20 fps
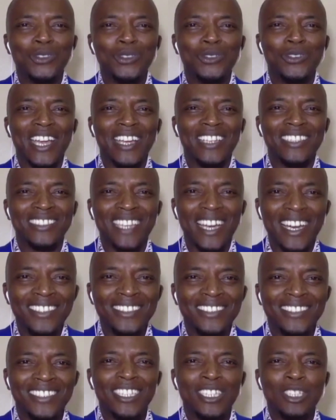you get
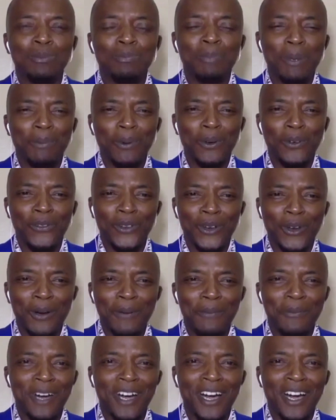aunties, people
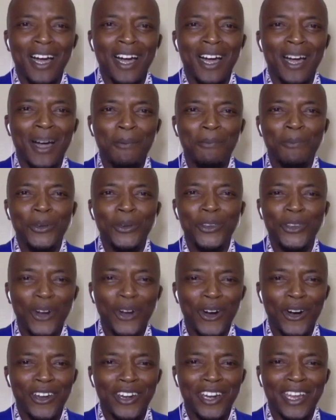from
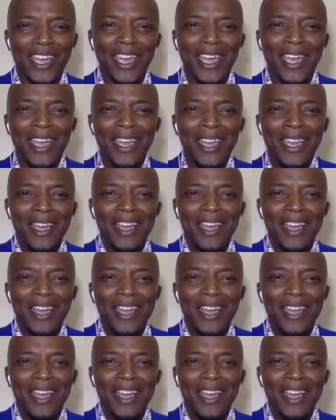Bunyore,